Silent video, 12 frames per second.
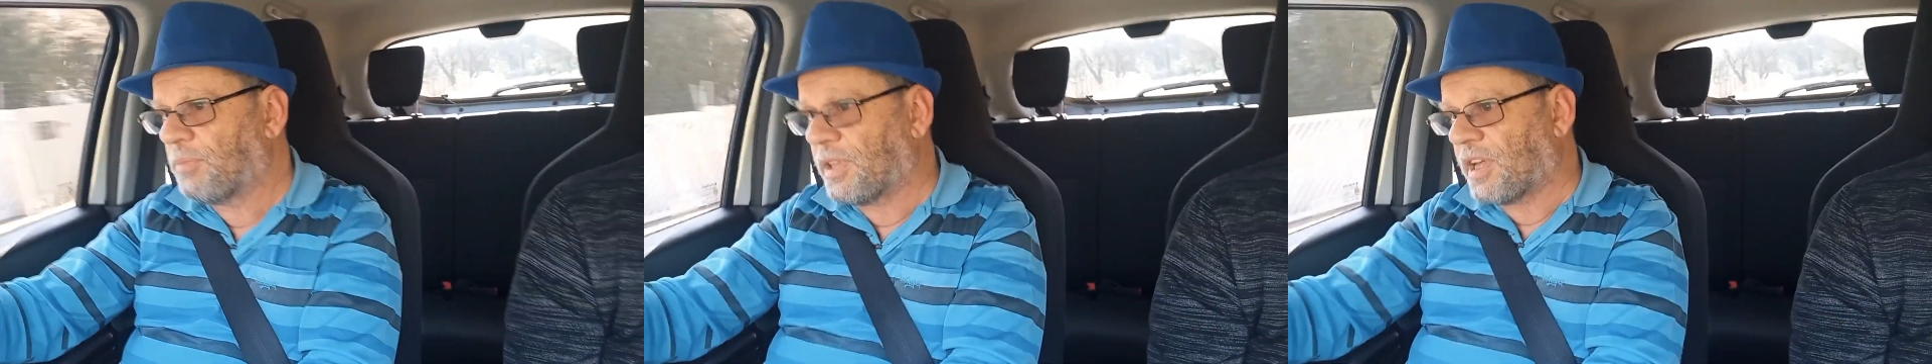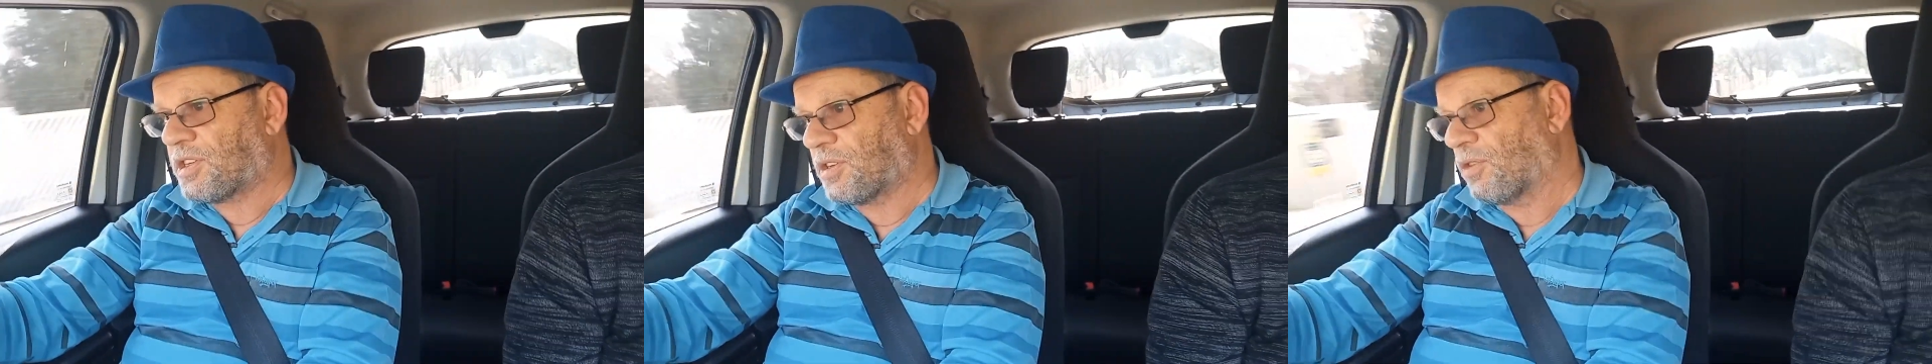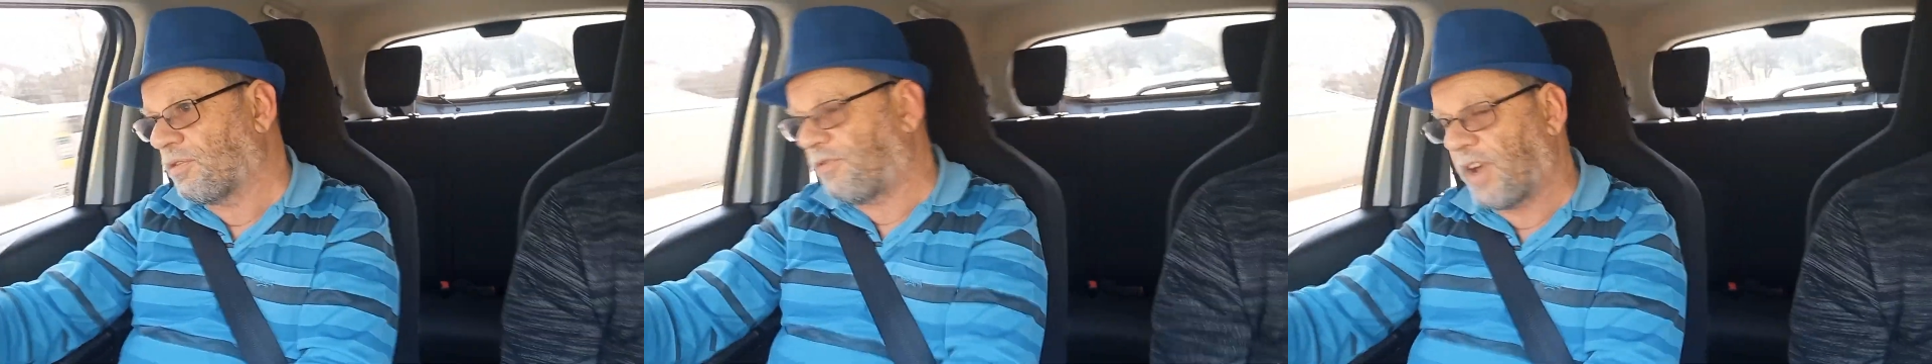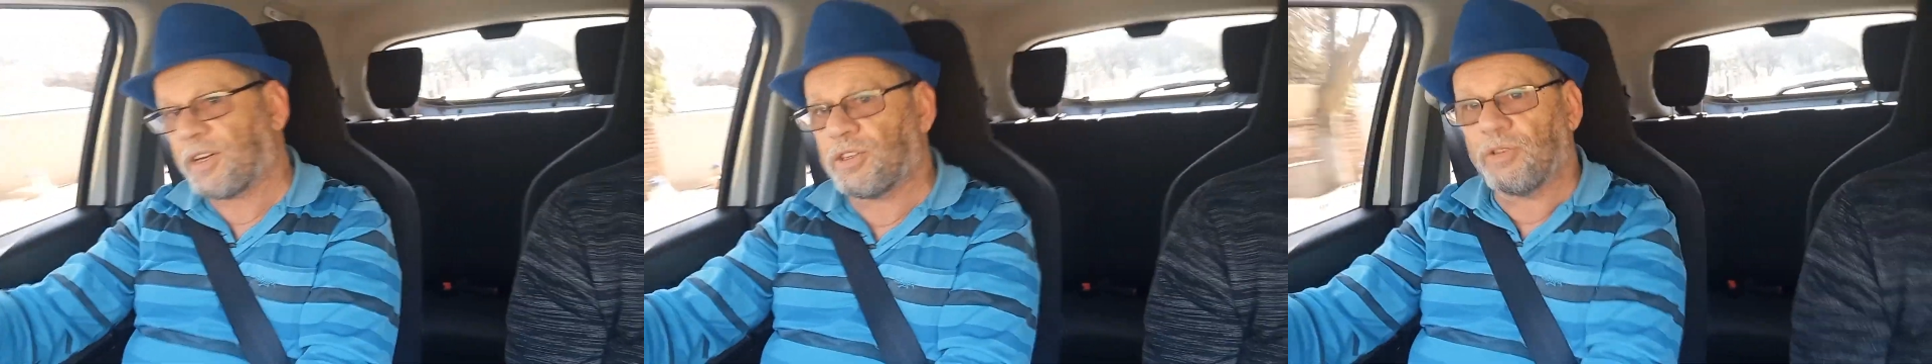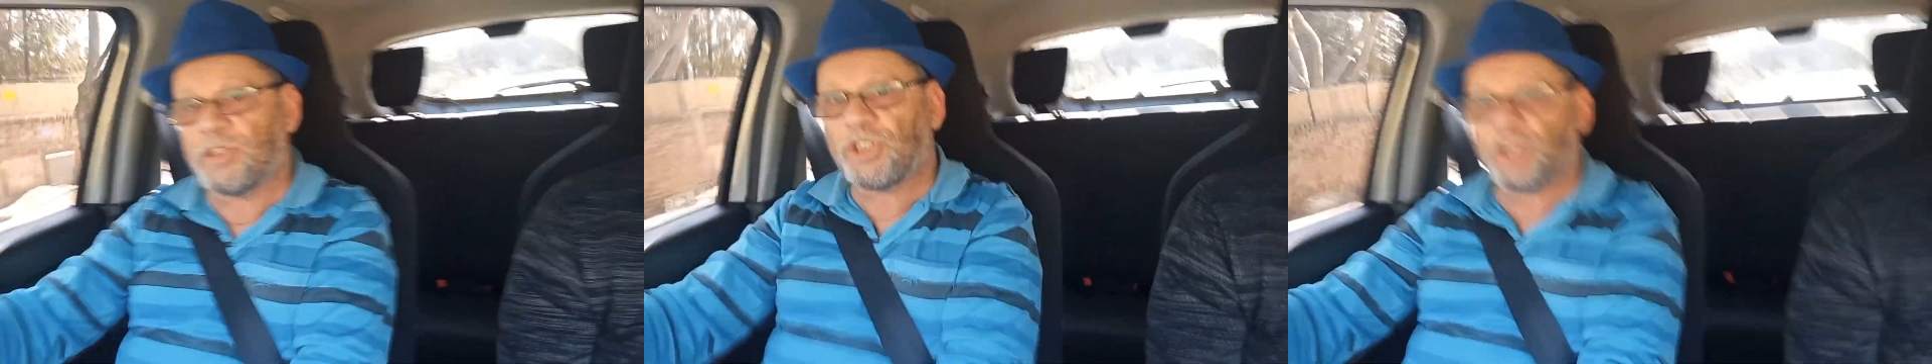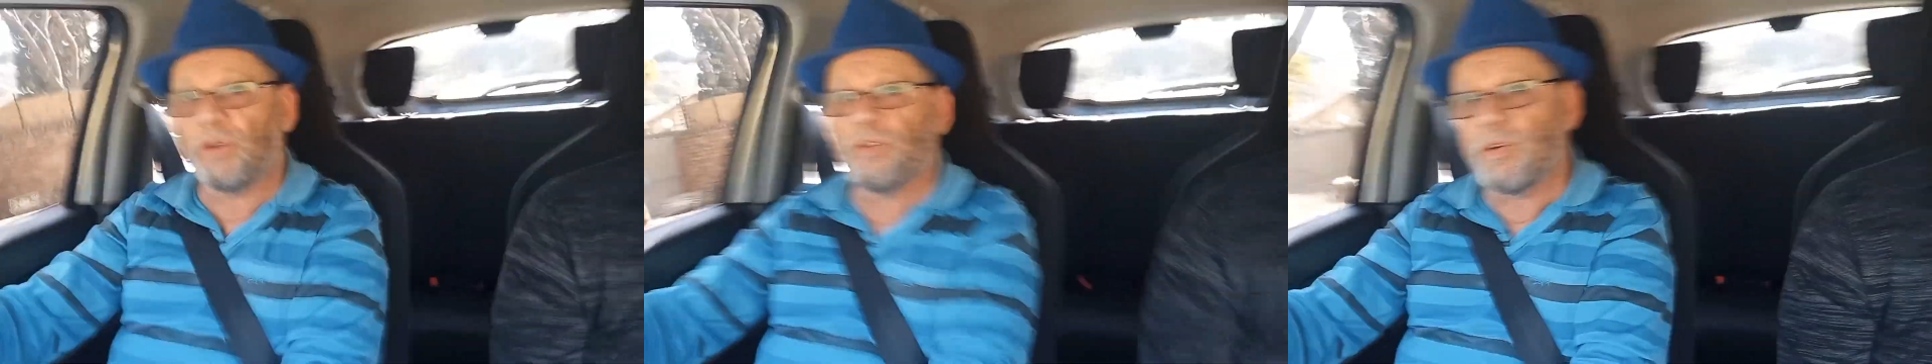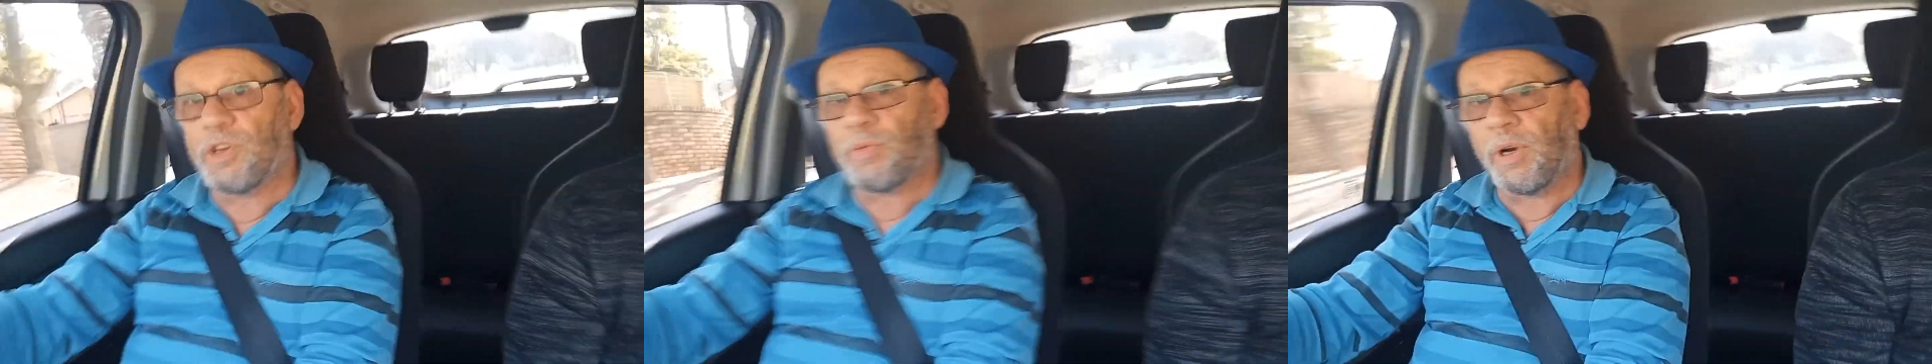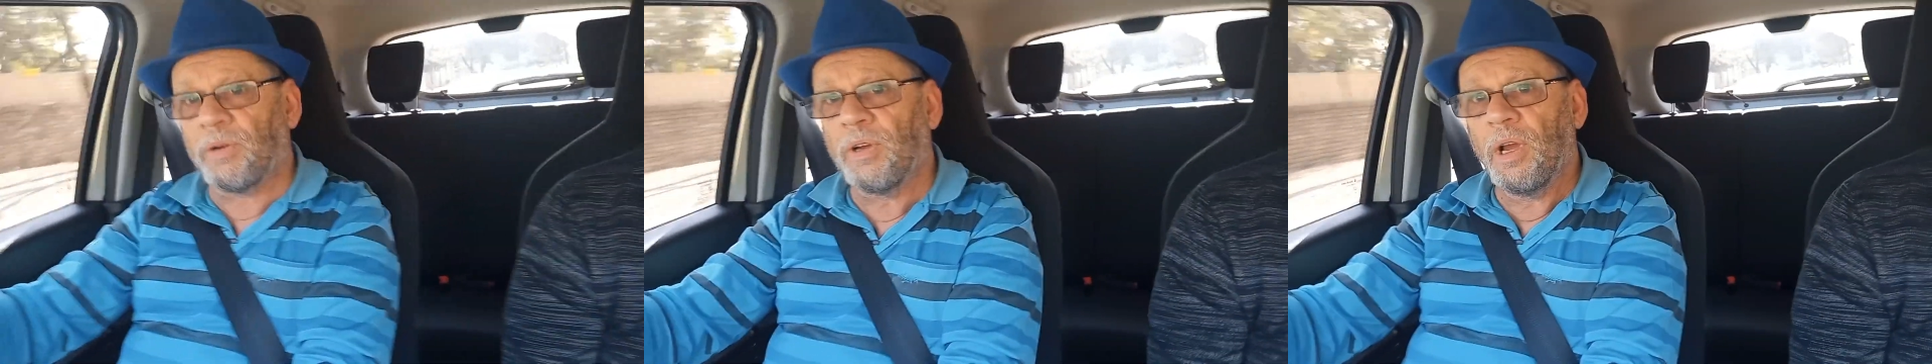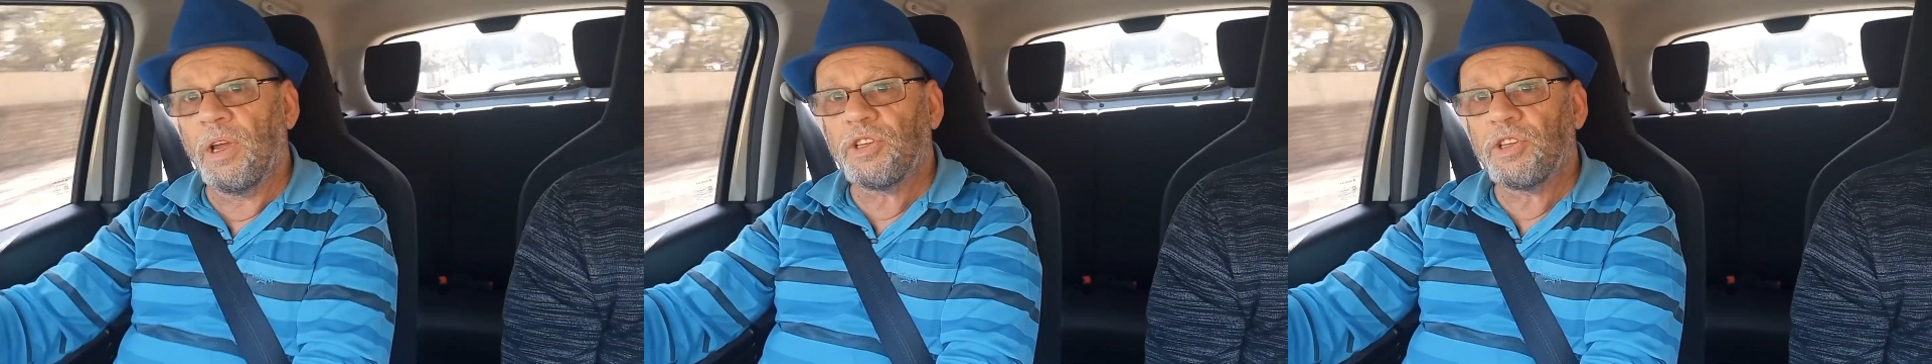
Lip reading: but that's a good fact to show you as well.